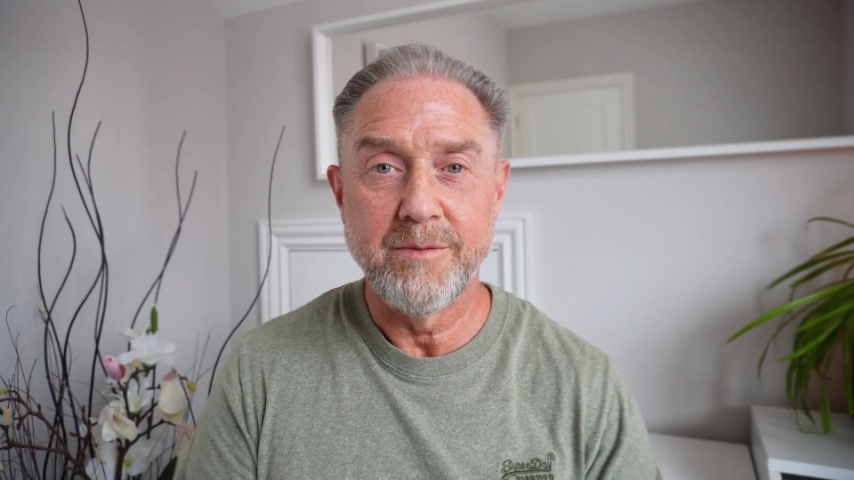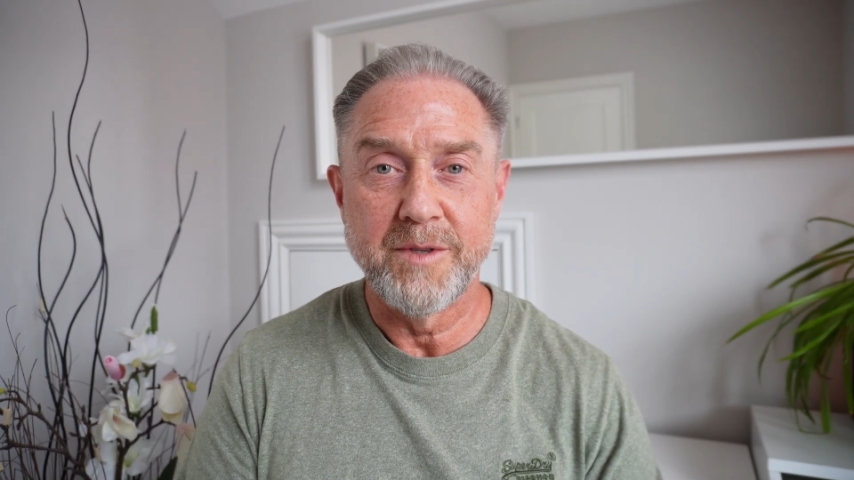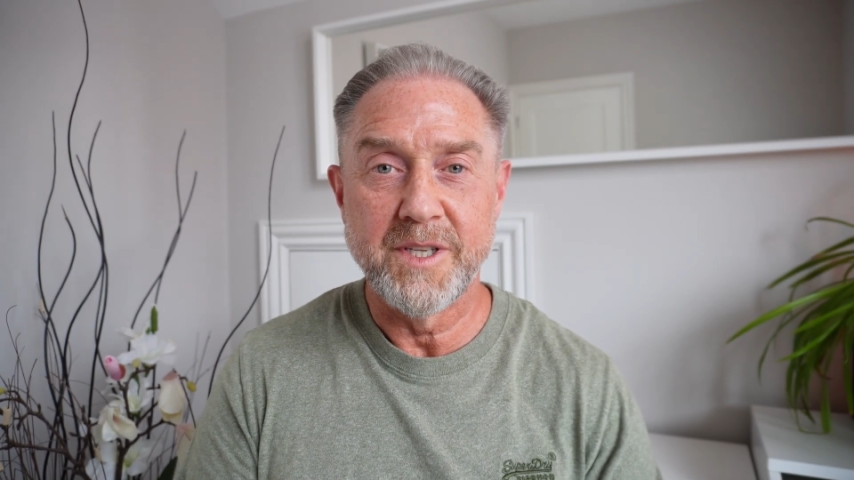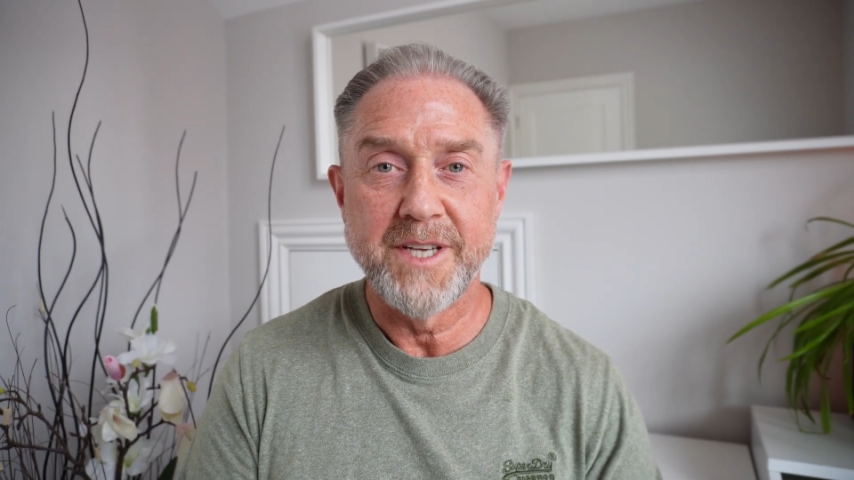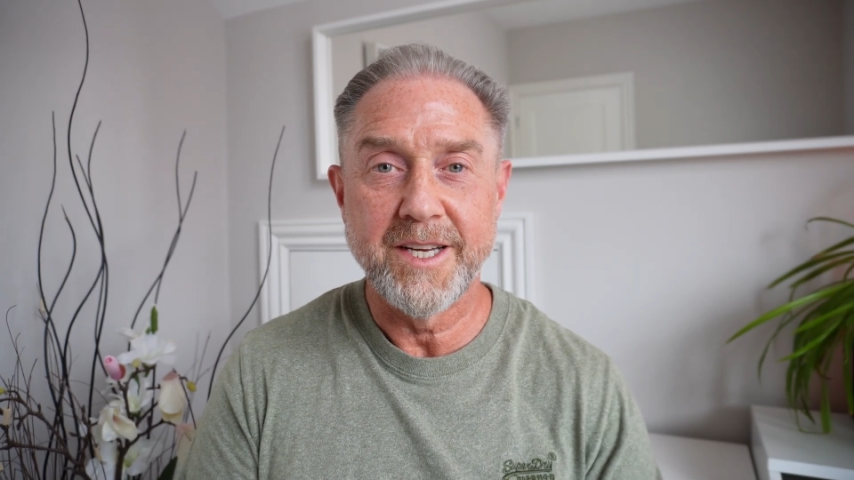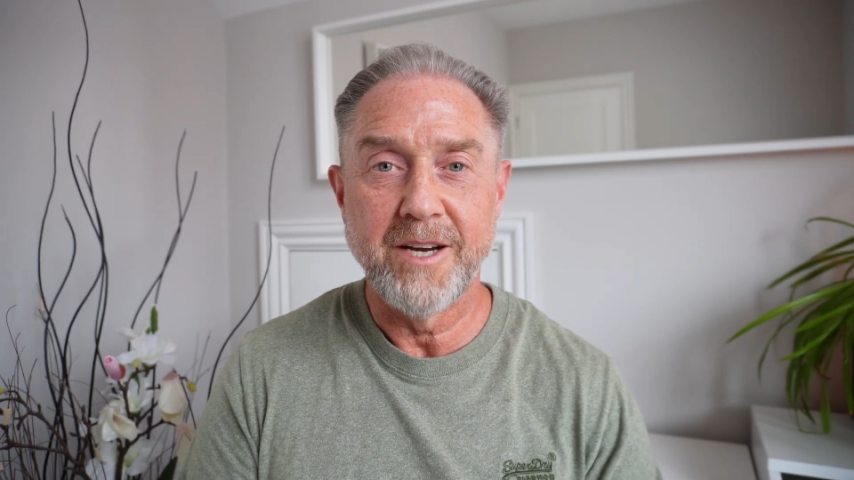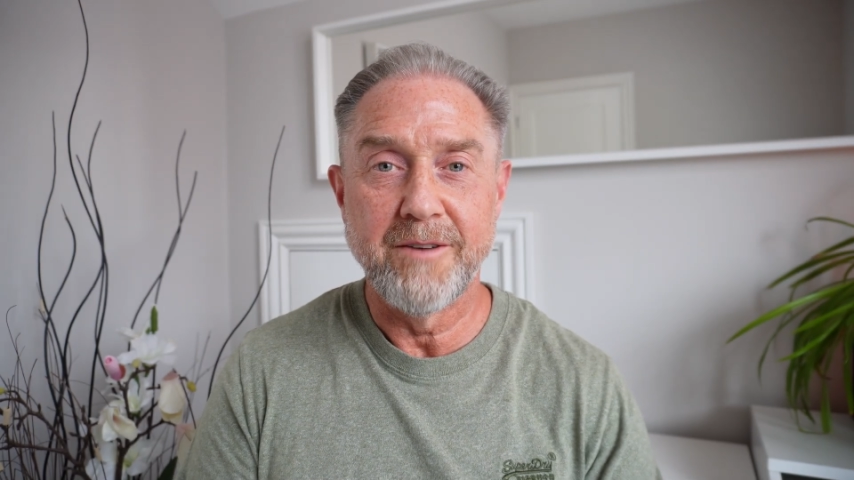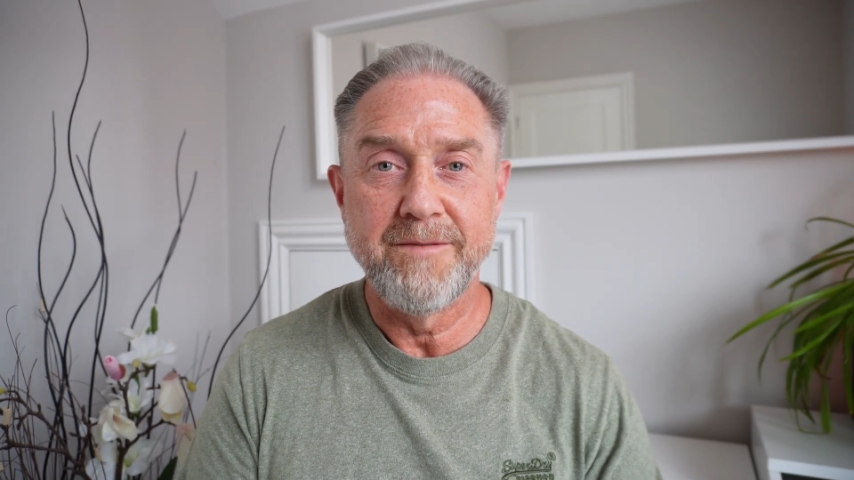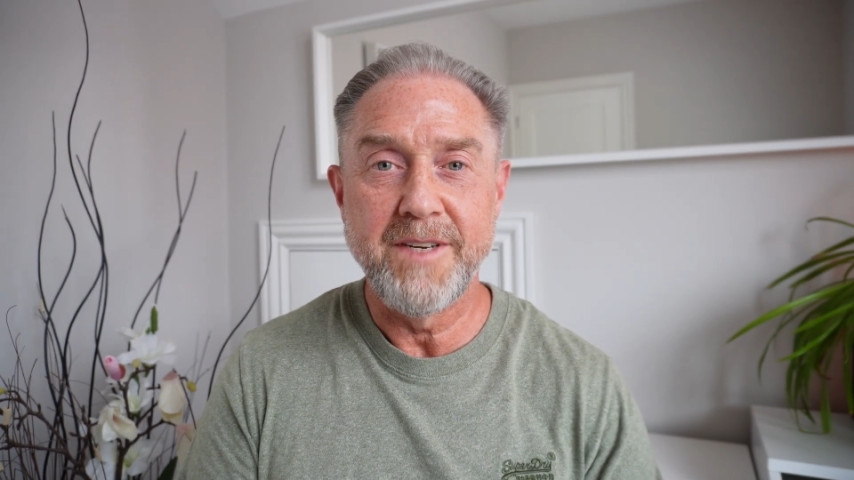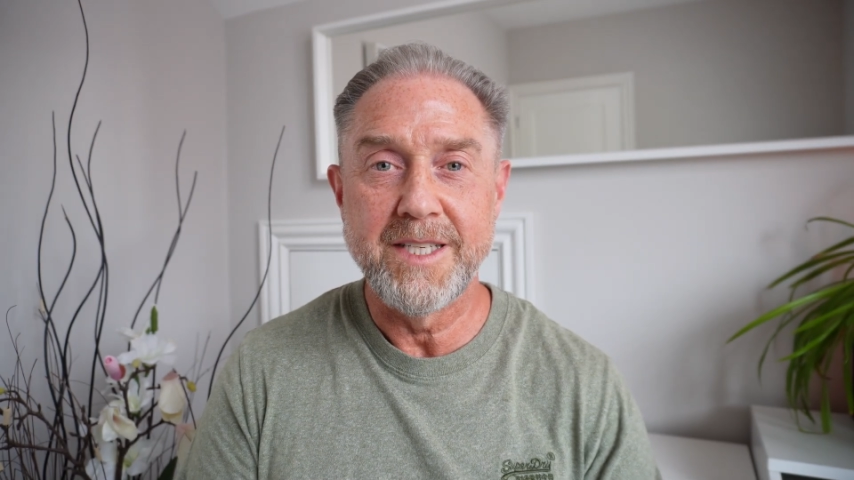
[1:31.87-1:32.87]
with the ticker
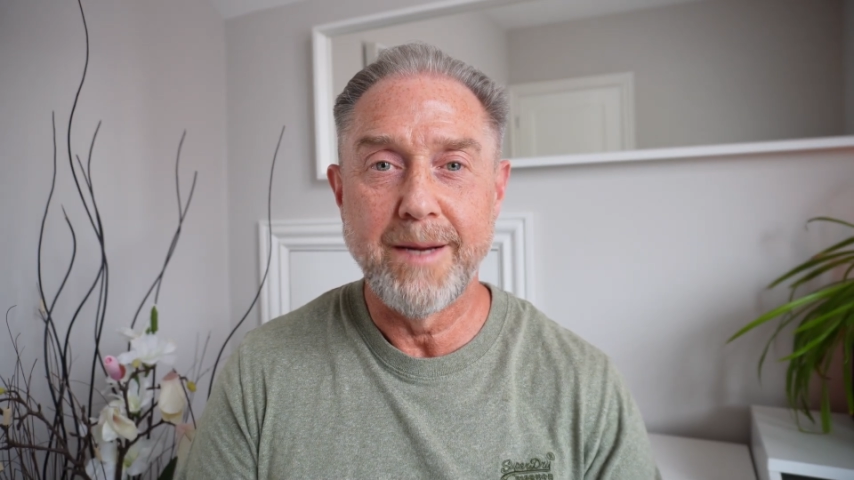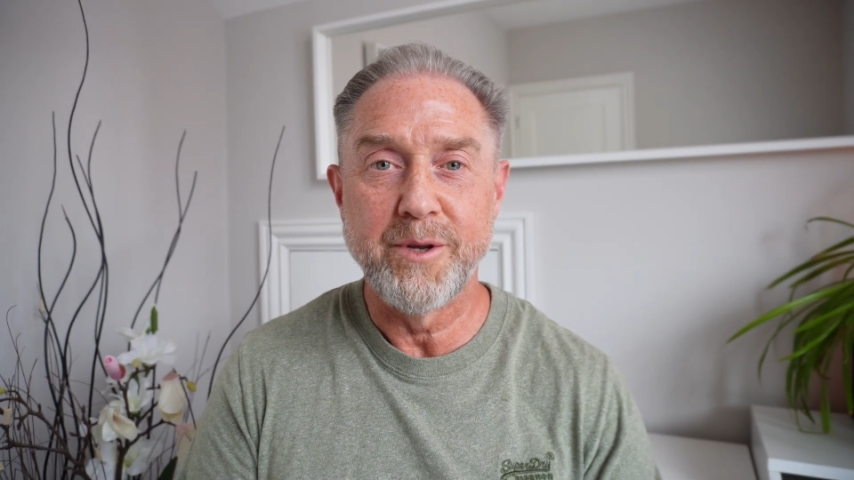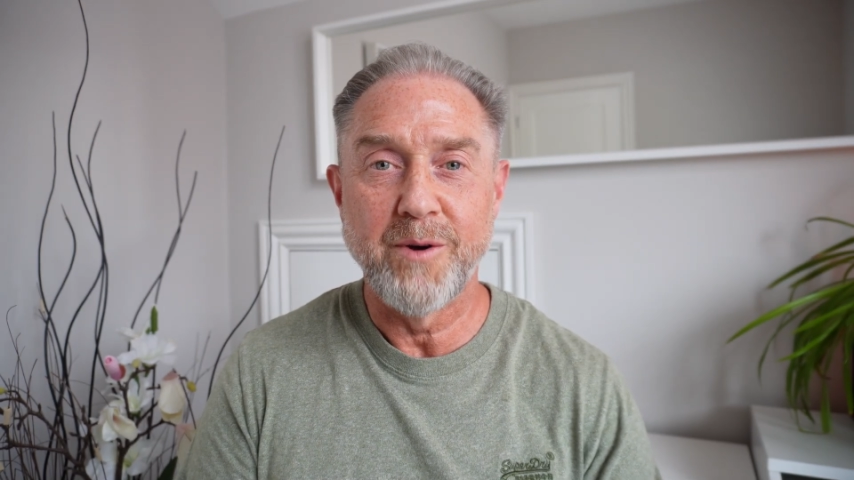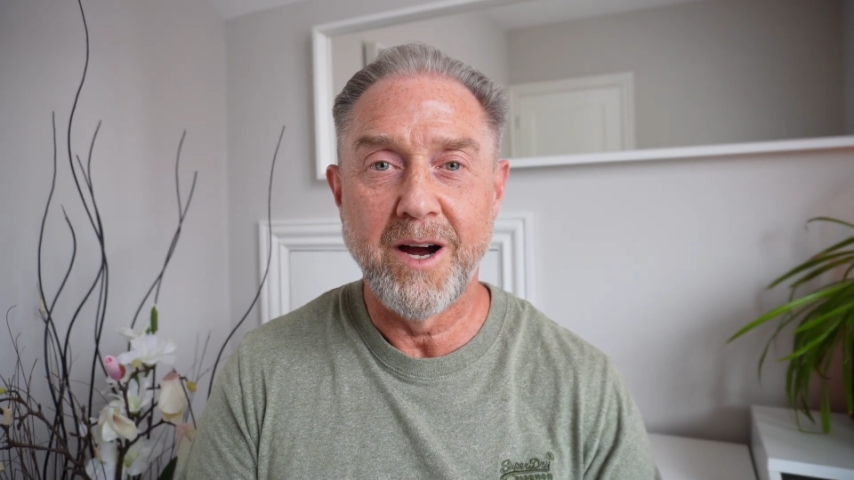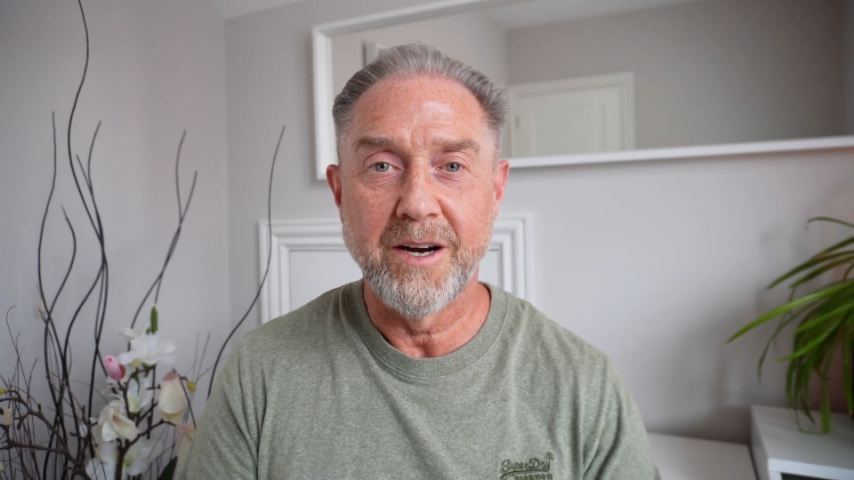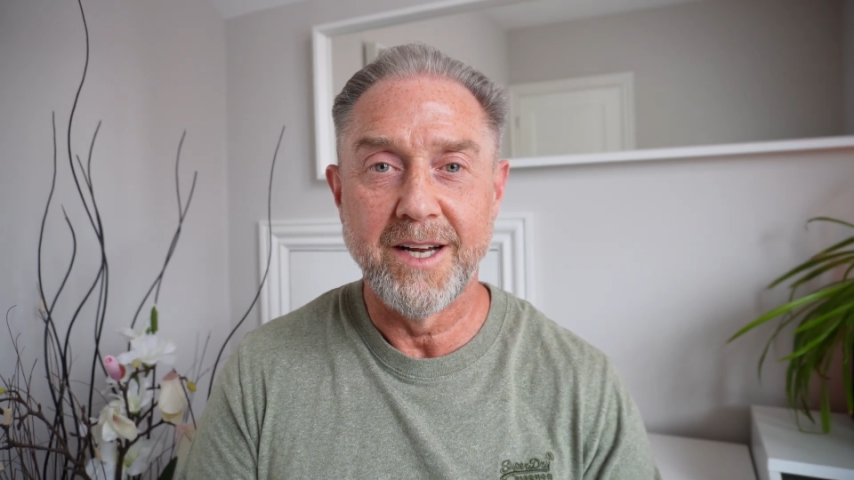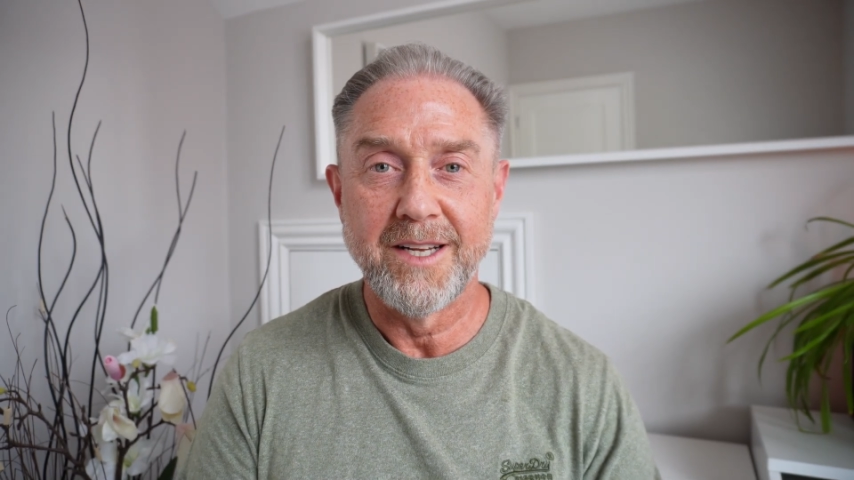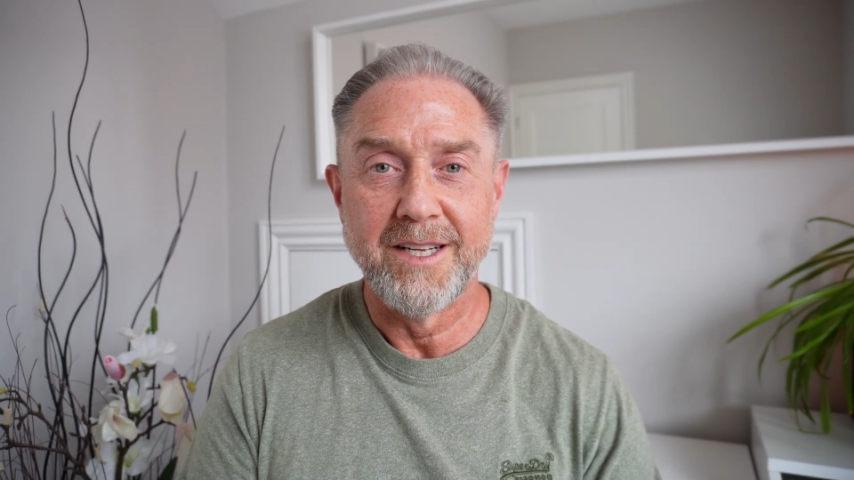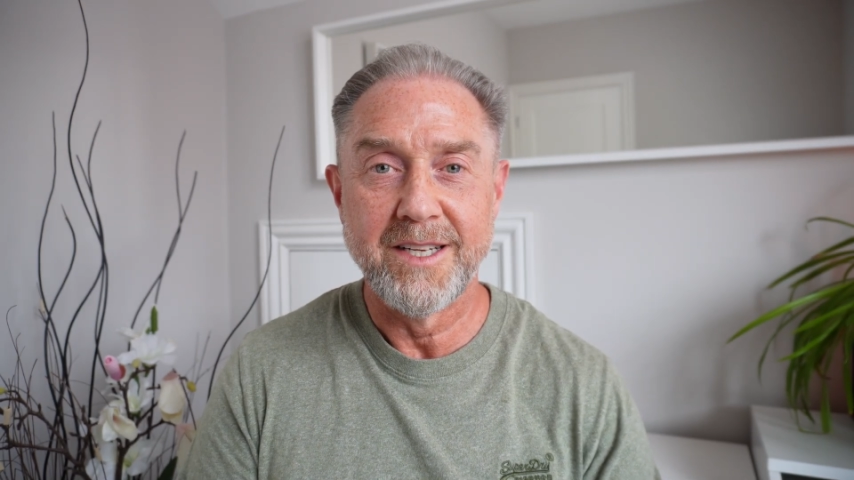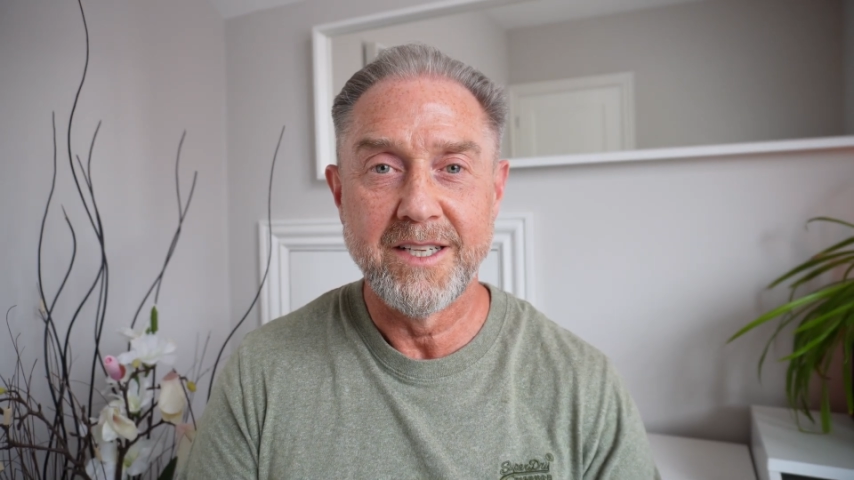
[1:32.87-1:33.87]
of VWRL.